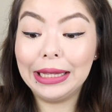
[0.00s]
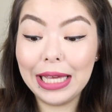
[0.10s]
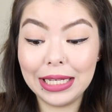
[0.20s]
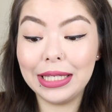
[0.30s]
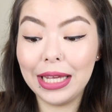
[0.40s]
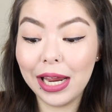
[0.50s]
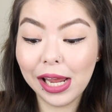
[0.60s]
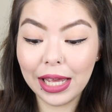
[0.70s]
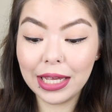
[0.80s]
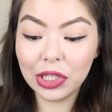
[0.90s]
This
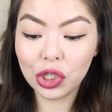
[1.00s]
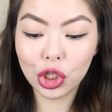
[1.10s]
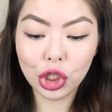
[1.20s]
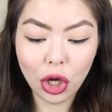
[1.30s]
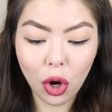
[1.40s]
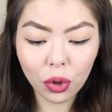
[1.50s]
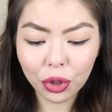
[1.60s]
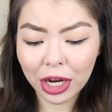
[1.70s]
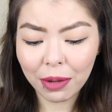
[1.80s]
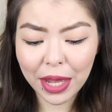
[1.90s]
thing is so
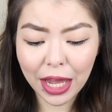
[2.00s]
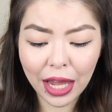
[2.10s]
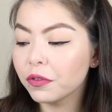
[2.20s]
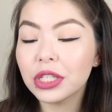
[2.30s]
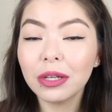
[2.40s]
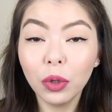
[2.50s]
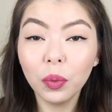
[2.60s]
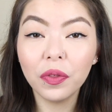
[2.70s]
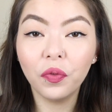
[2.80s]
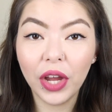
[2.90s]
creamy. For
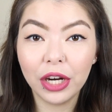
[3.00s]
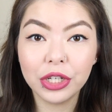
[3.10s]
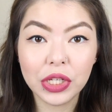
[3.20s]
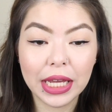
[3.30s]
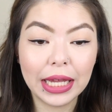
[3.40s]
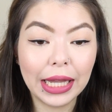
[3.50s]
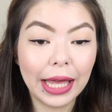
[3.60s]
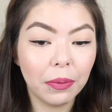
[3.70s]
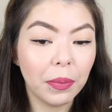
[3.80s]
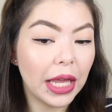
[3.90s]
someone with fair skin
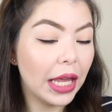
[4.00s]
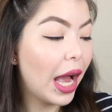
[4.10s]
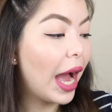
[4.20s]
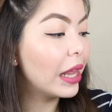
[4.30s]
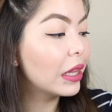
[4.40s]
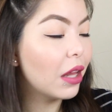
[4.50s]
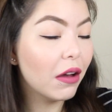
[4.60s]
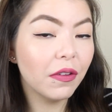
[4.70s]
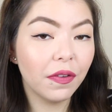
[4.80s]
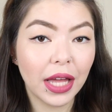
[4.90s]
like me, I
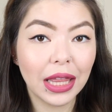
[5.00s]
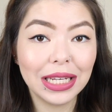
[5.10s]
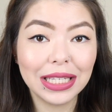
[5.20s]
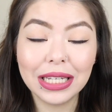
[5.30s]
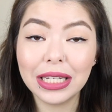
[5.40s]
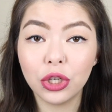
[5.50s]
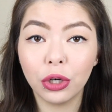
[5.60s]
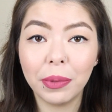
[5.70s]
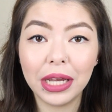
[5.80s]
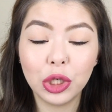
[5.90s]
love the fact that this didn't
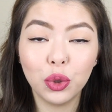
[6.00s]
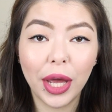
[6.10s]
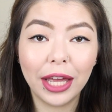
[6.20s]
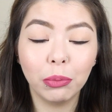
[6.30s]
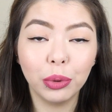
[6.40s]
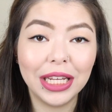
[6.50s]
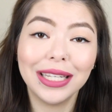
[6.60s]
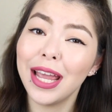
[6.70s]
turn me into a complete